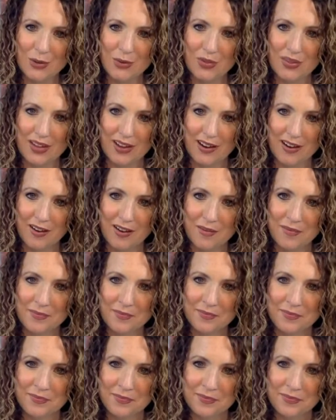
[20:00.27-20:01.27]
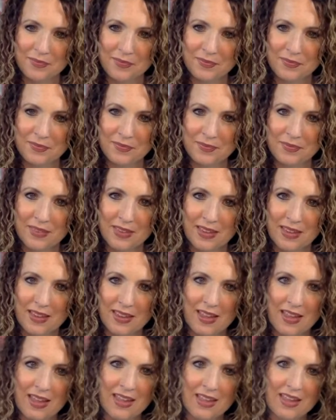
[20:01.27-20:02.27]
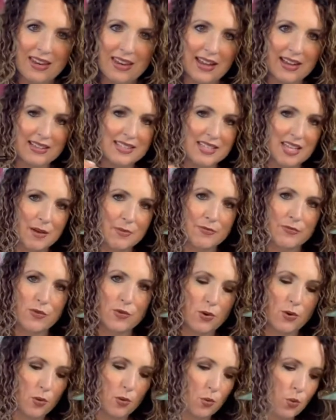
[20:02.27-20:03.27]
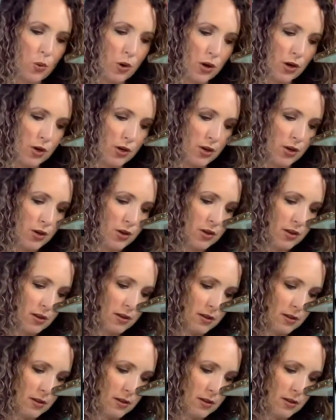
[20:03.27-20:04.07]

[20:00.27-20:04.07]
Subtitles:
on there. Next up for word.